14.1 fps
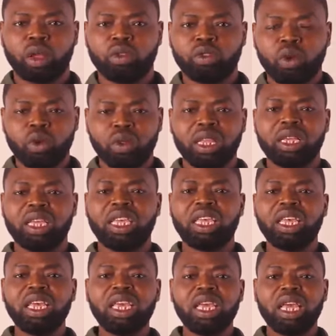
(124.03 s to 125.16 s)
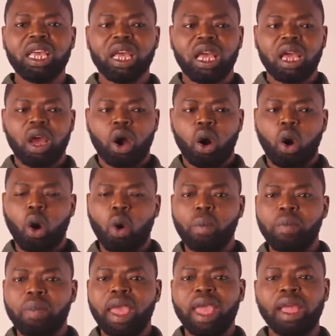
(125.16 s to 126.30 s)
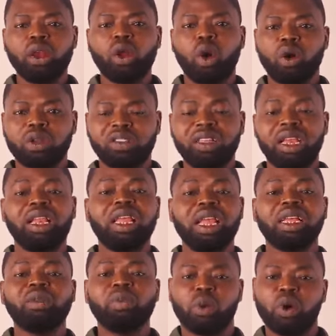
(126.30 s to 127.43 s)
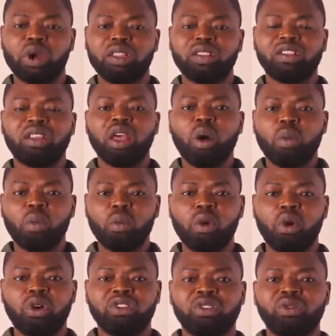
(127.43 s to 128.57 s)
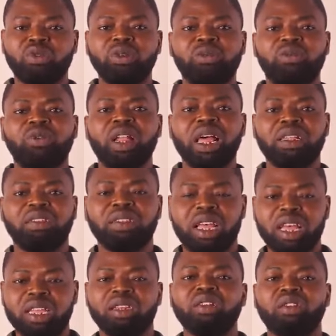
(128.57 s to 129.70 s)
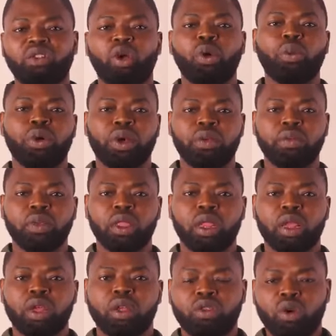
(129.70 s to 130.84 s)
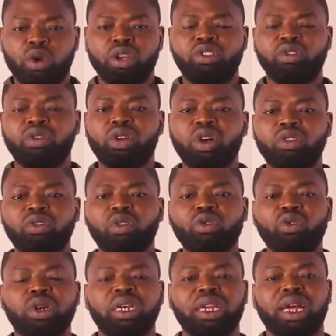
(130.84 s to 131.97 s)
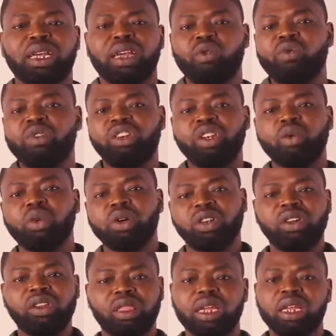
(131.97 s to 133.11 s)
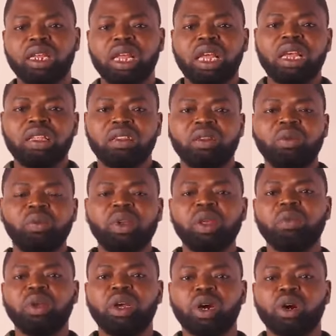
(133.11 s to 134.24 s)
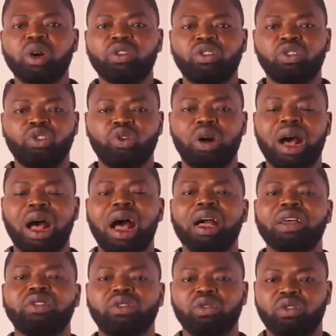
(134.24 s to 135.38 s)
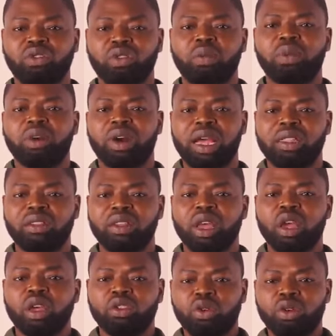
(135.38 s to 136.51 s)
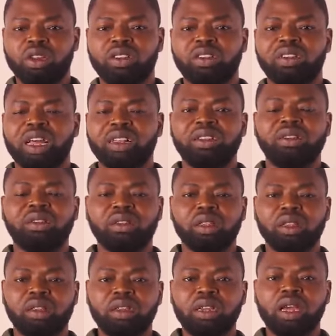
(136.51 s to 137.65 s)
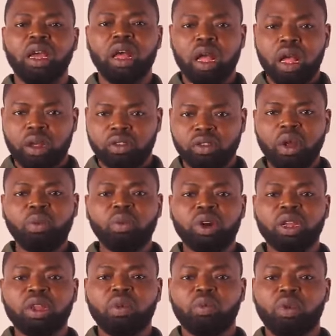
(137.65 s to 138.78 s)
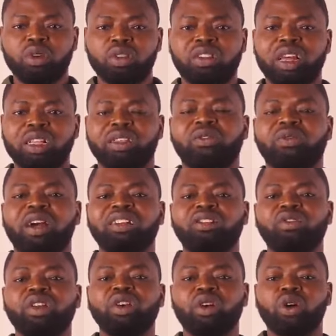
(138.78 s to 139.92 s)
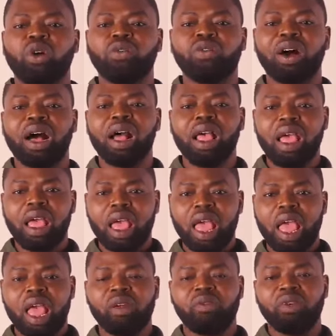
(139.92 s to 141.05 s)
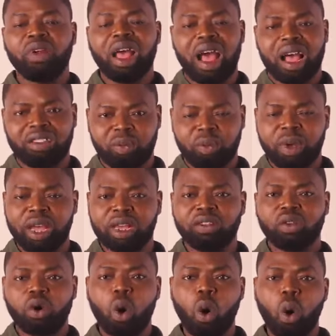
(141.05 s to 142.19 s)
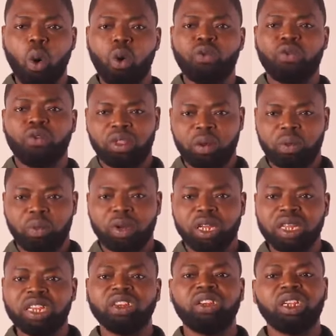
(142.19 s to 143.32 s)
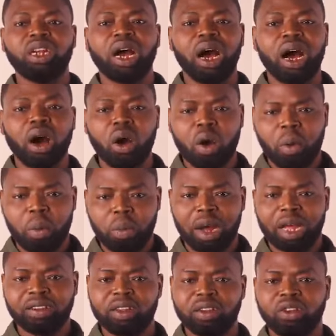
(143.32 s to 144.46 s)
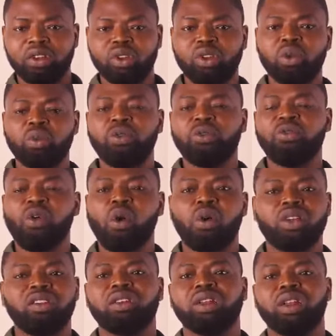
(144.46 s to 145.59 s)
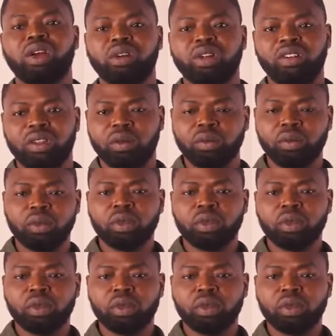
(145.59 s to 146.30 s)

So the key or main or salient points must reflect in the summary. So it should not look like a wishy-washy thing simply because you are asked to summarize. So the, the summary must satisfactorily cover every aspect of the initial passage. Number four is clarity.